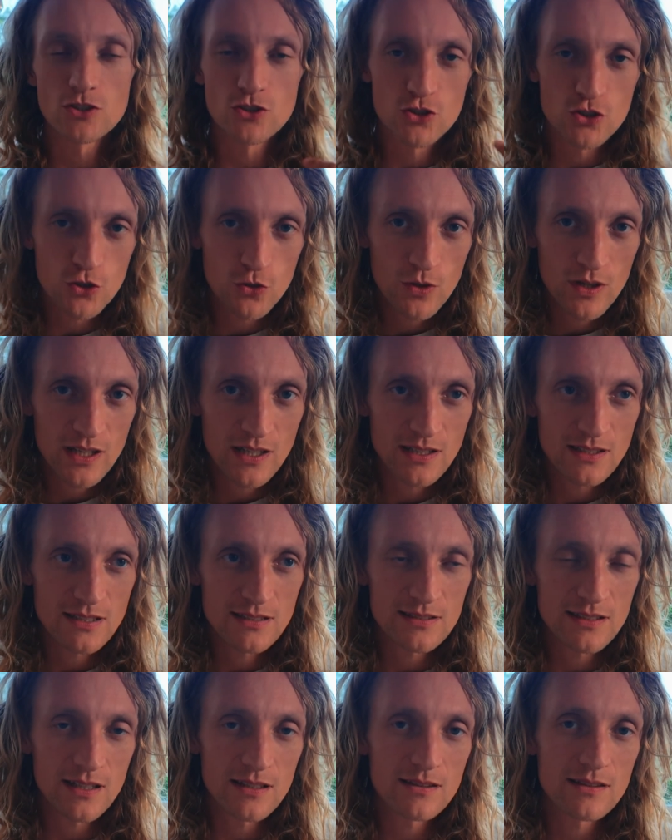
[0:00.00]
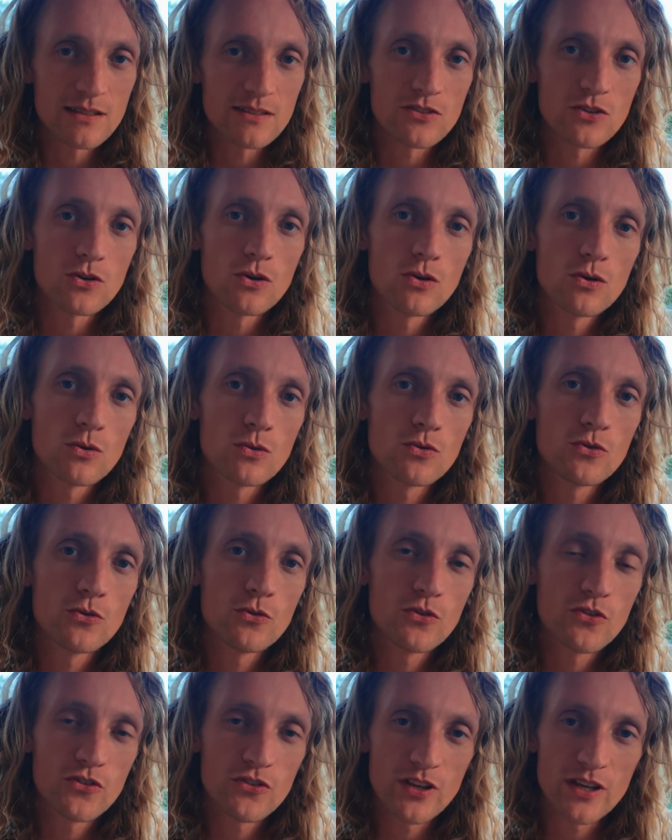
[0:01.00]
showing us that there's a whole
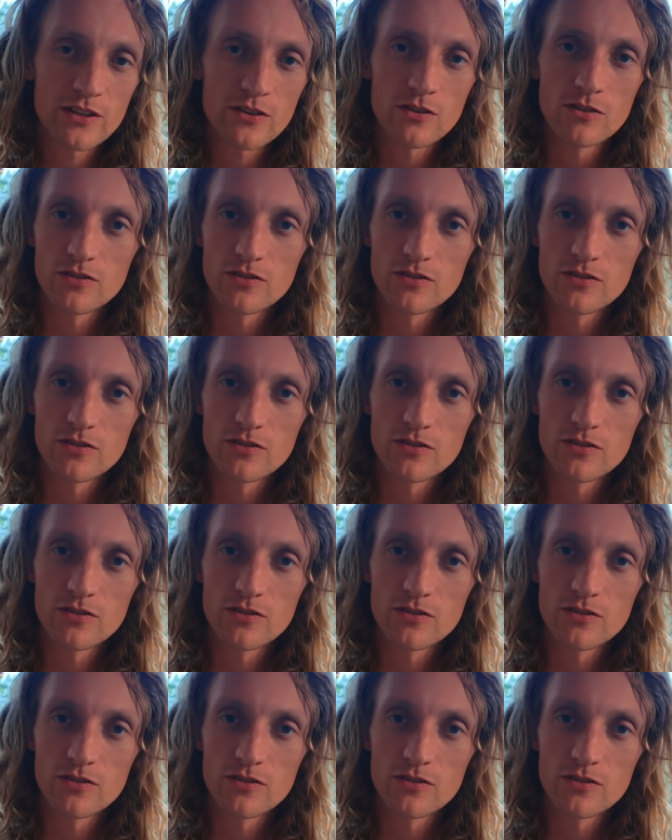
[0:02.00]
new set